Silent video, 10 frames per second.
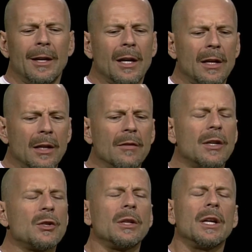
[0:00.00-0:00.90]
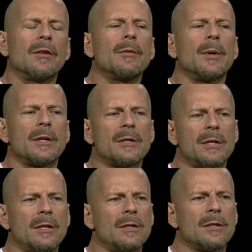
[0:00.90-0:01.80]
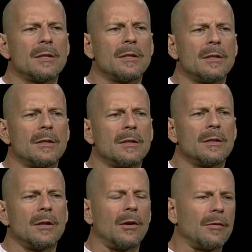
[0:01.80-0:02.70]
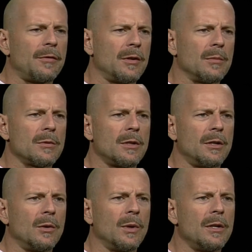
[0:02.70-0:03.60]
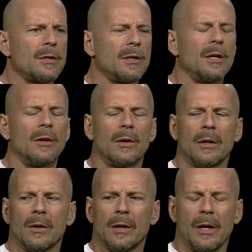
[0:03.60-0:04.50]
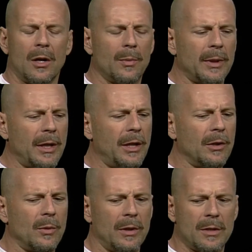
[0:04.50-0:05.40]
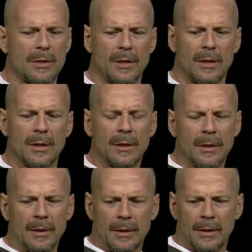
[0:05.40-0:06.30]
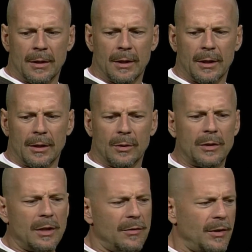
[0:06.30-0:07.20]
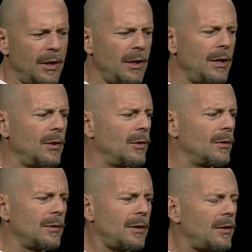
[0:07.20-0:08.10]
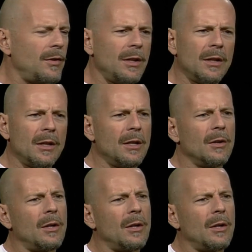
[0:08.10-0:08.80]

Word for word: I think eventually everybody sees all films, you know, yeah. whether you see it on on an airplane or whether you see it uh, on T V or D V D or